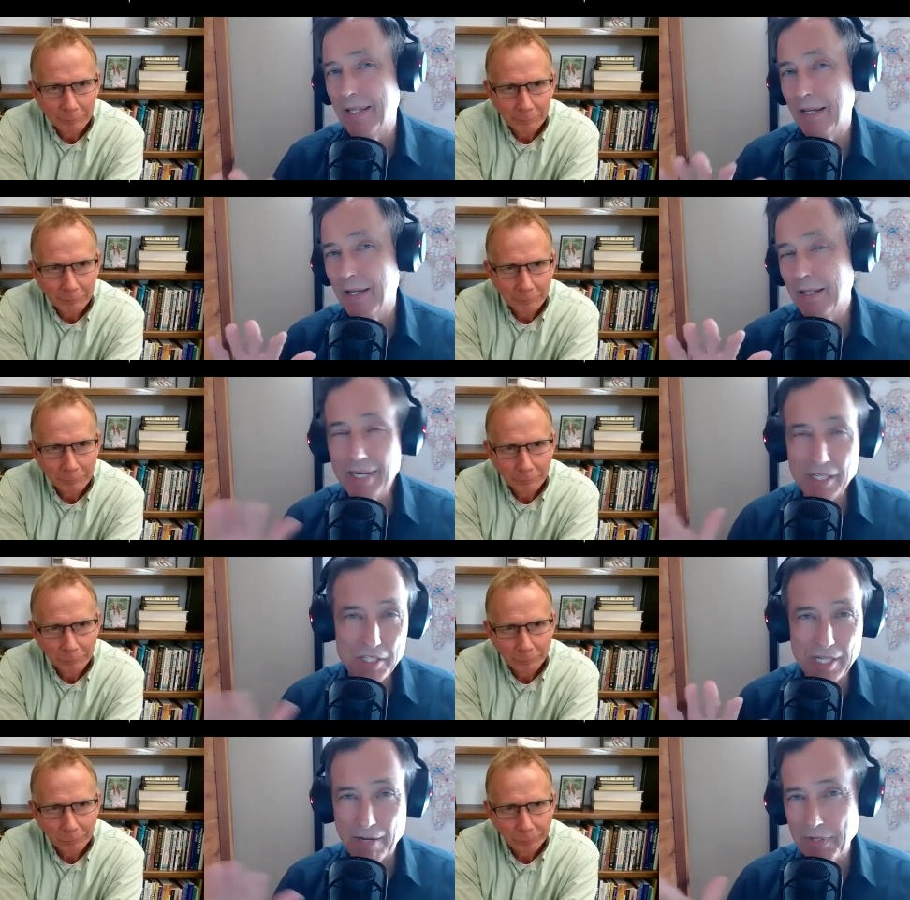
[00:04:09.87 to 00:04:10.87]
Speaker 1: the late
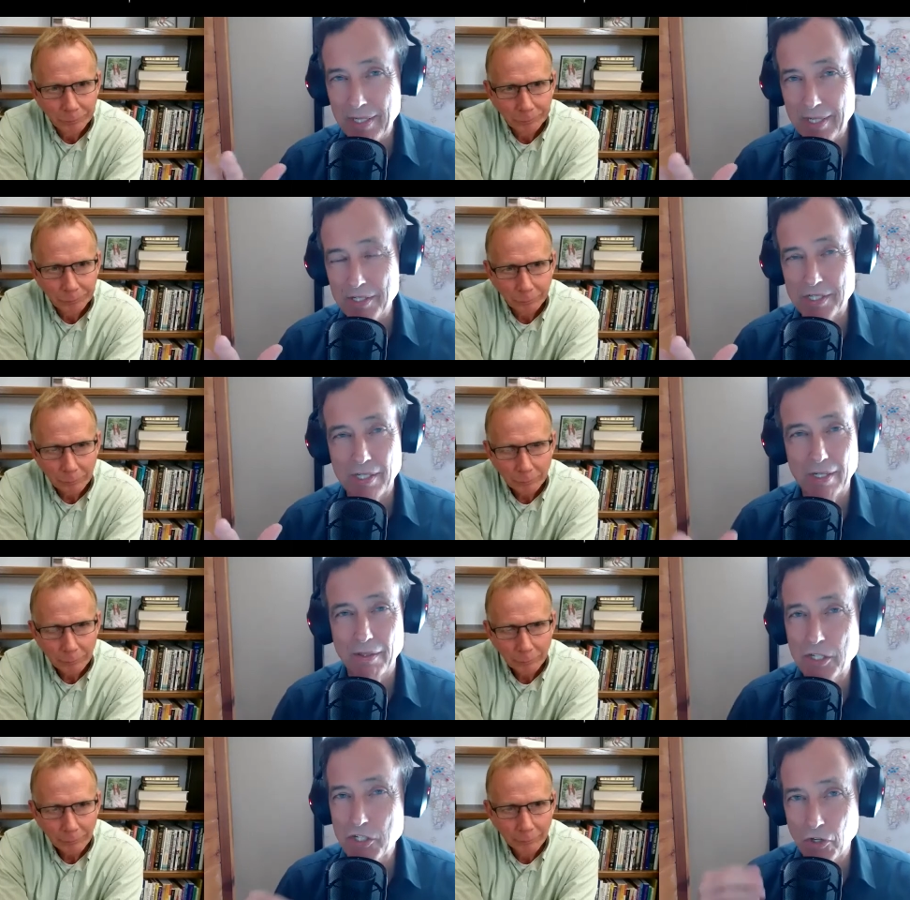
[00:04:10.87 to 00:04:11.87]
70s, uh,
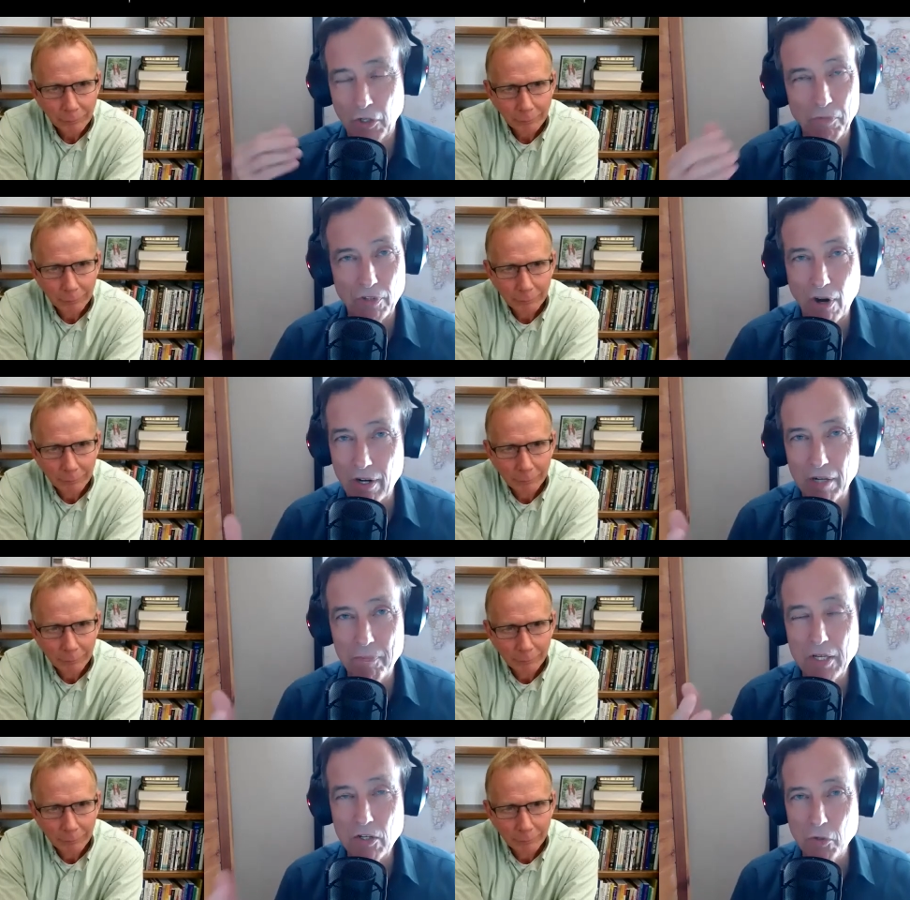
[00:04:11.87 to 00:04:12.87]
this term started to
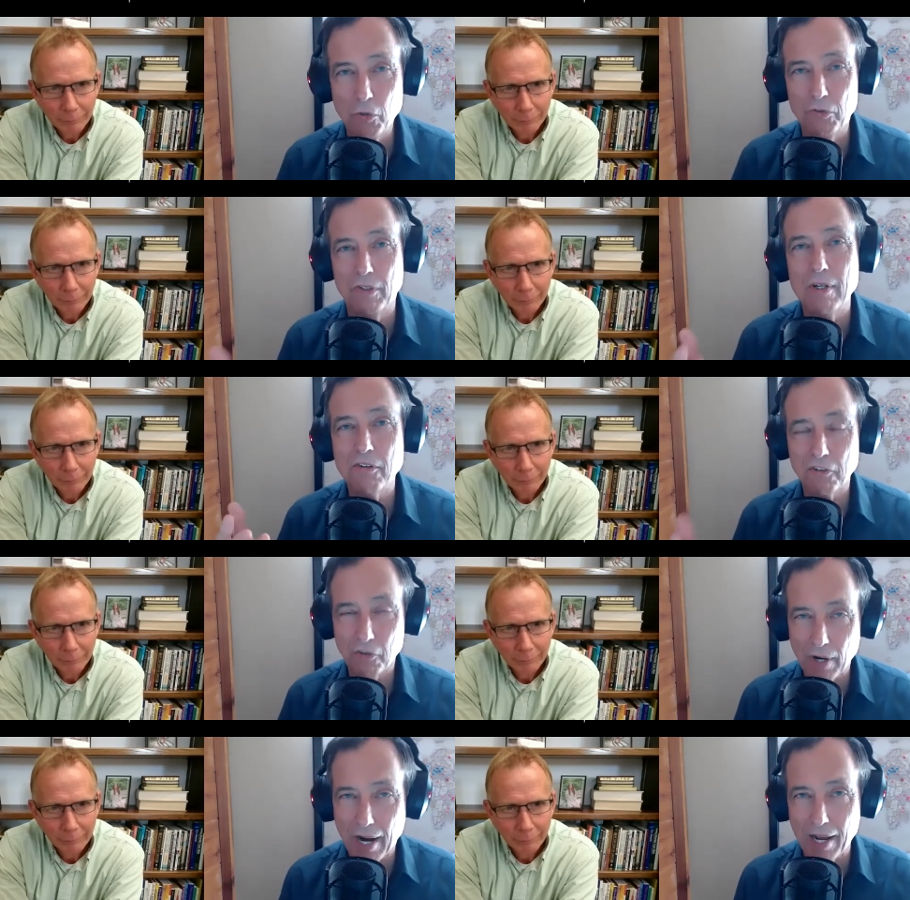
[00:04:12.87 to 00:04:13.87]
be used to
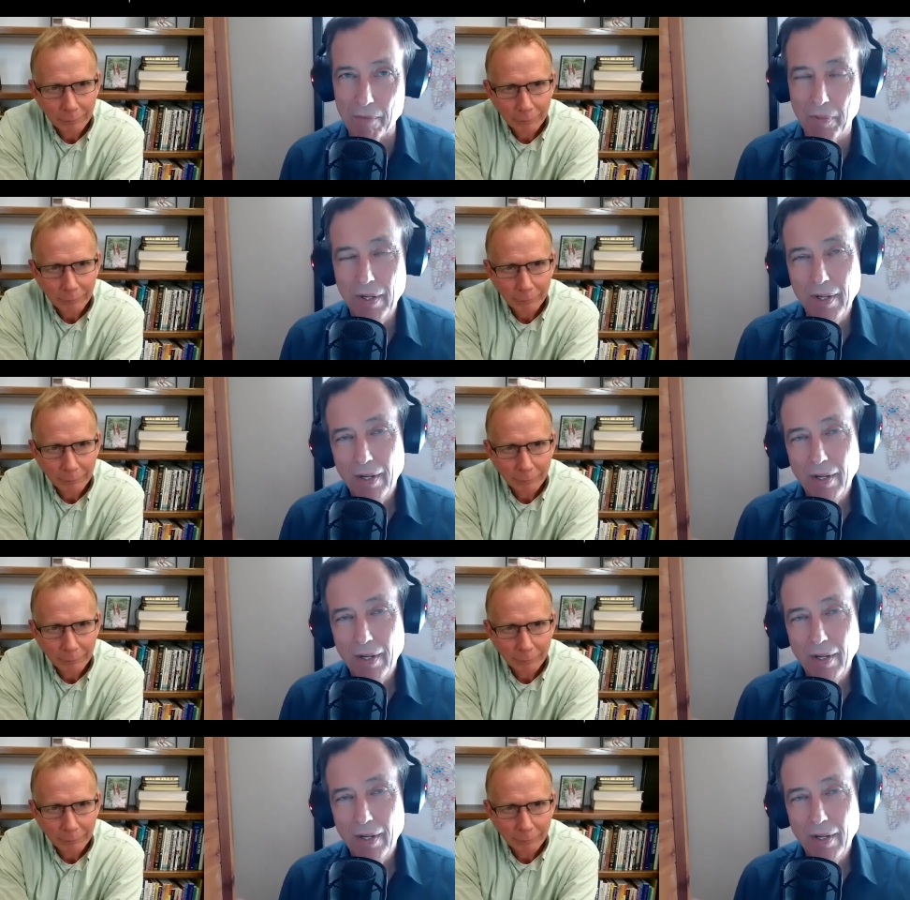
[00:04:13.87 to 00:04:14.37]
describe